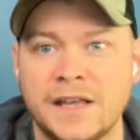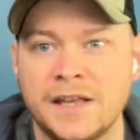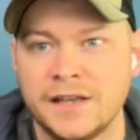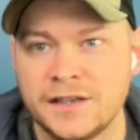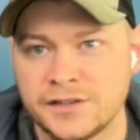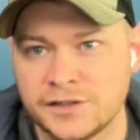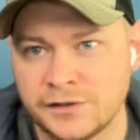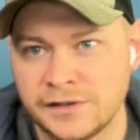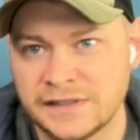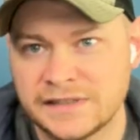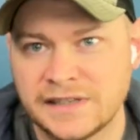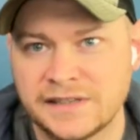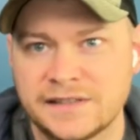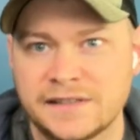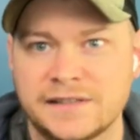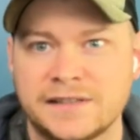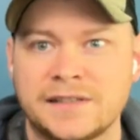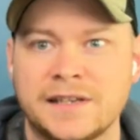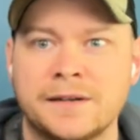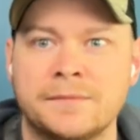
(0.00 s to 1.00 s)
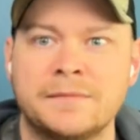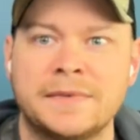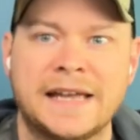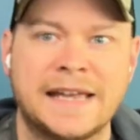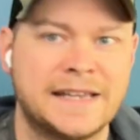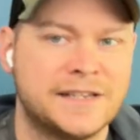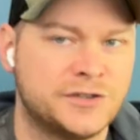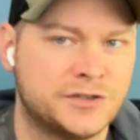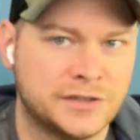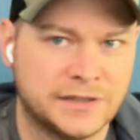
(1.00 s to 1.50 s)
So, this isn't some
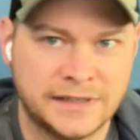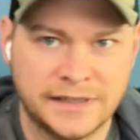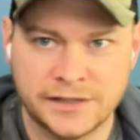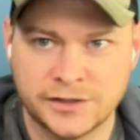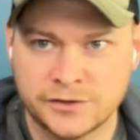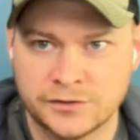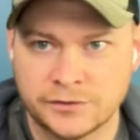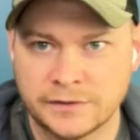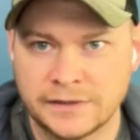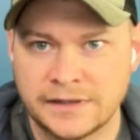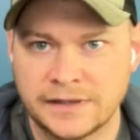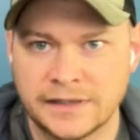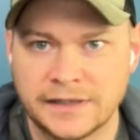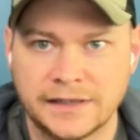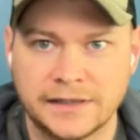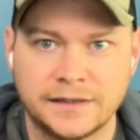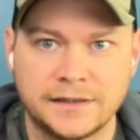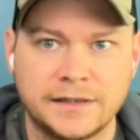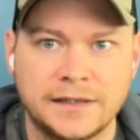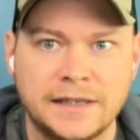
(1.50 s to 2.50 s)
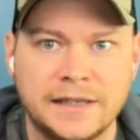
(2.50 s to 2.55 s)
ancient history thing.